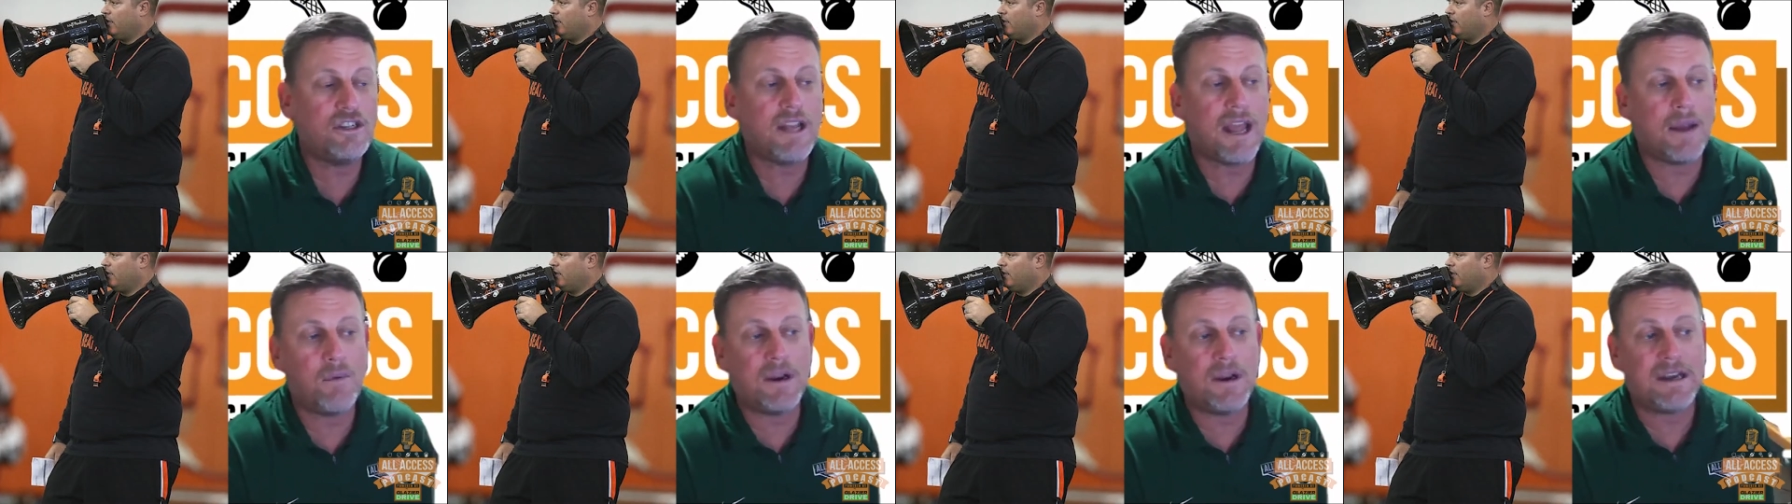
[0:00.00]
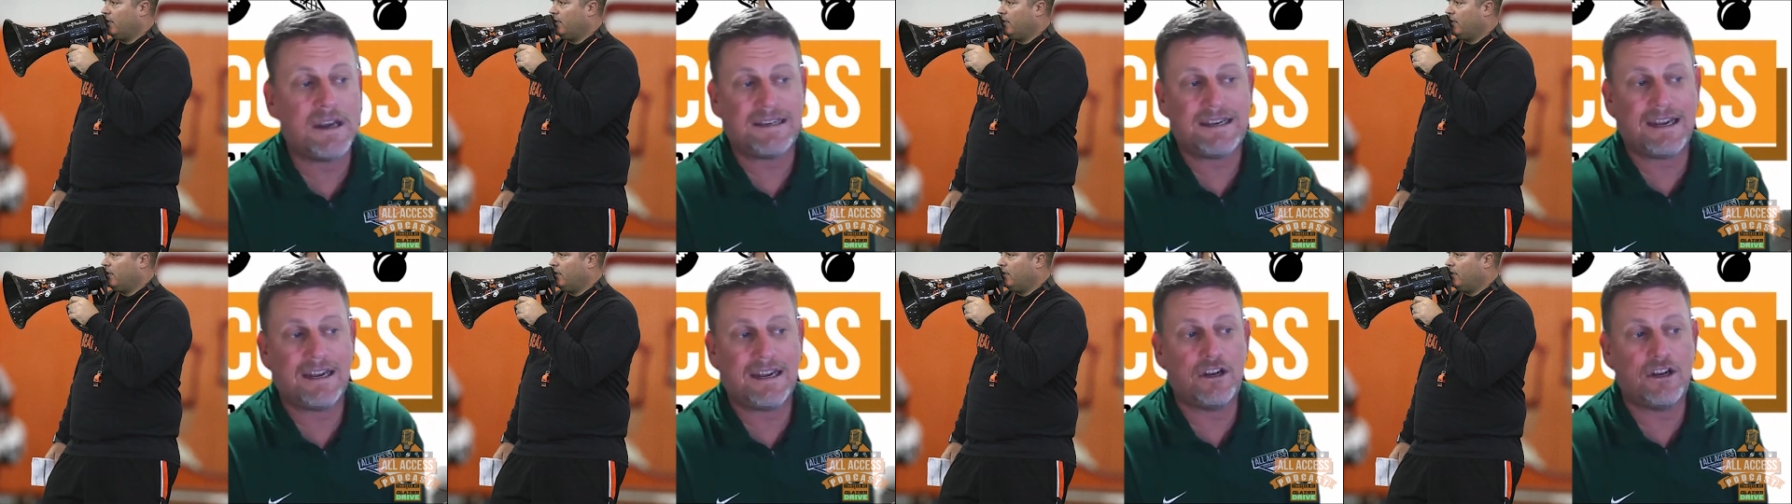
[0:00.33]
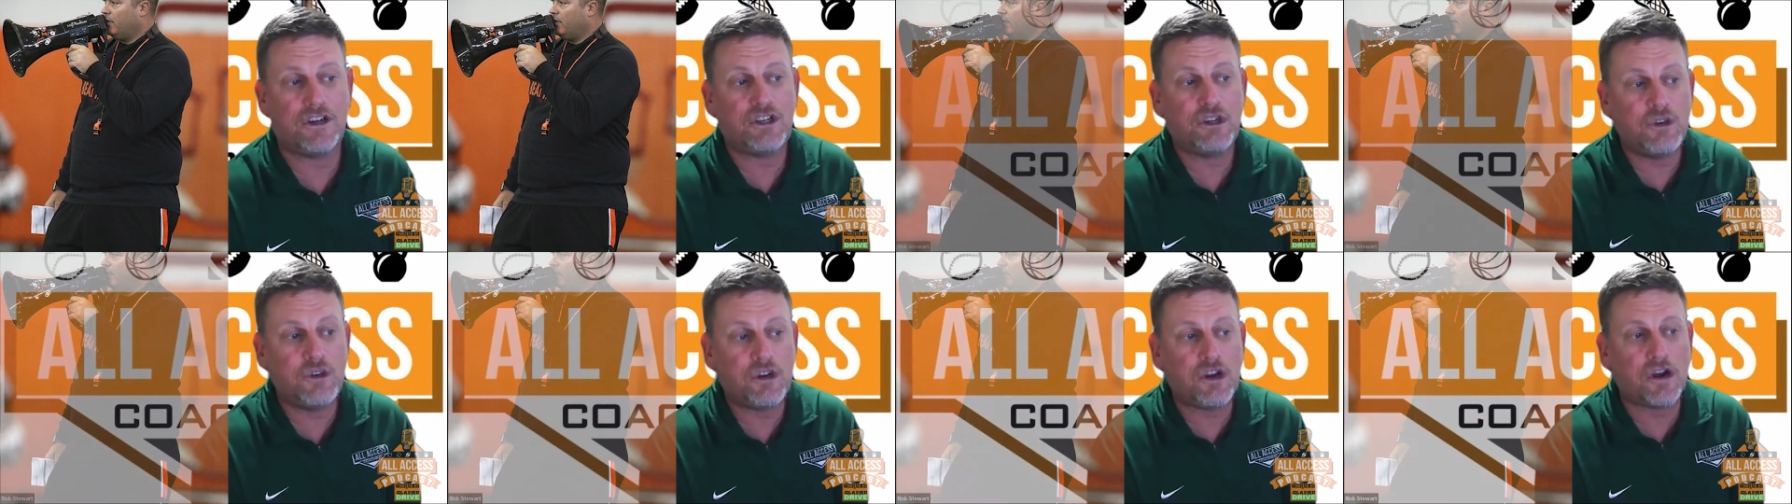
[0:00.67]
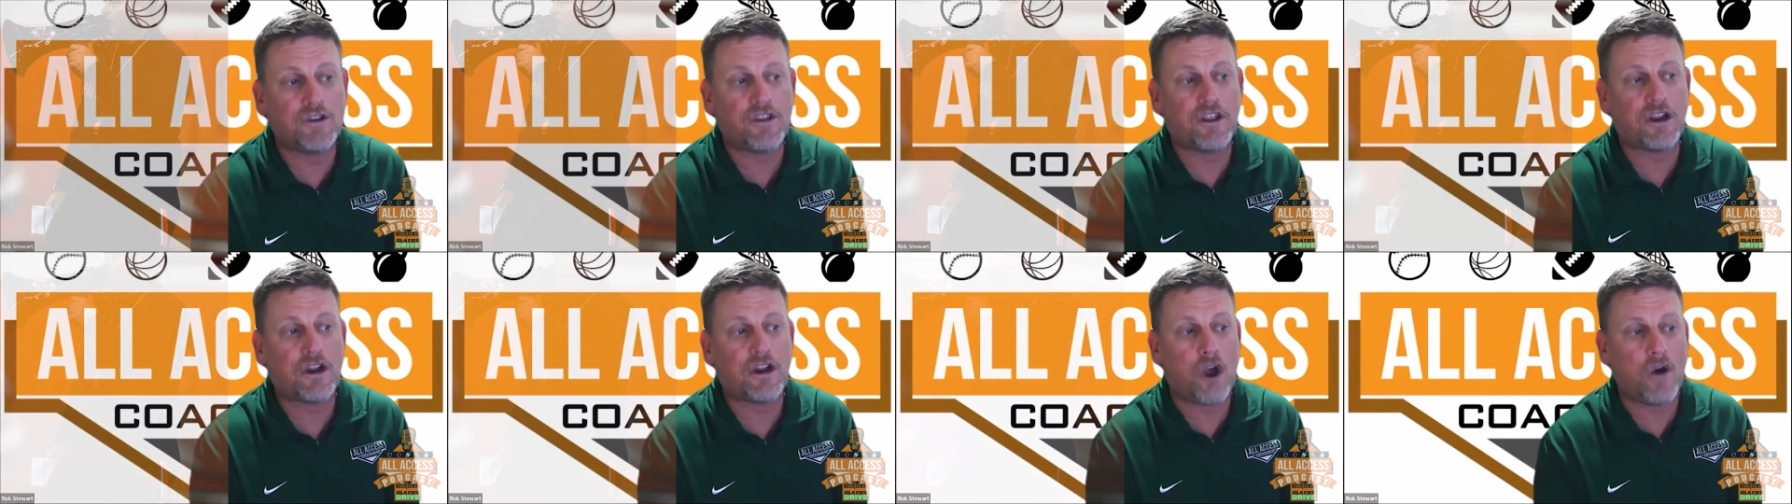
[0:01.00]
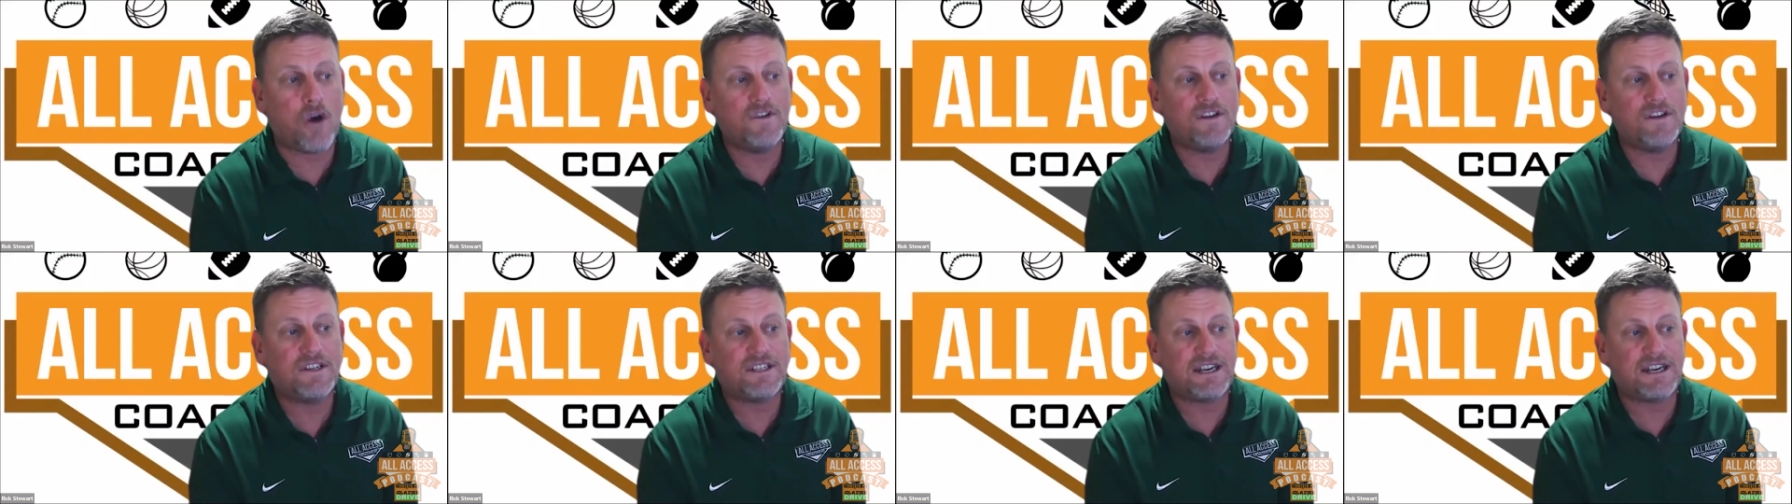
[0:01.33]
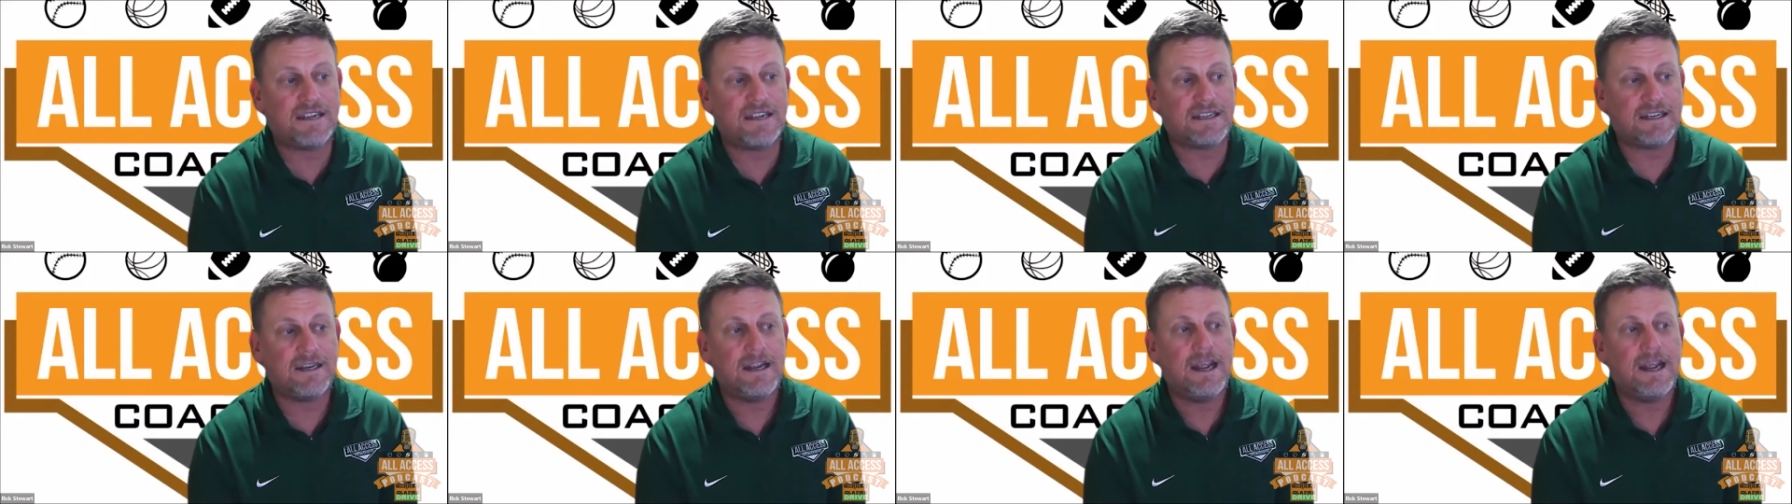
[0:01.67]
They went 10-2 during the COVID
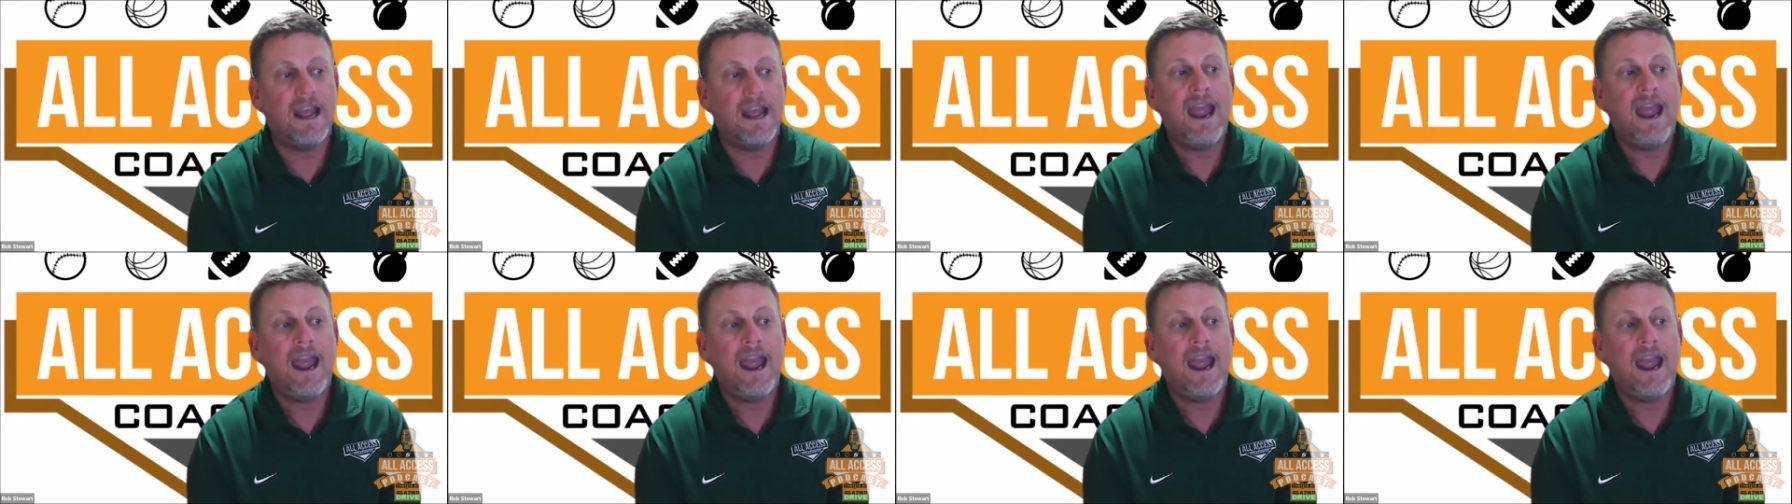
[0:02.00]
season.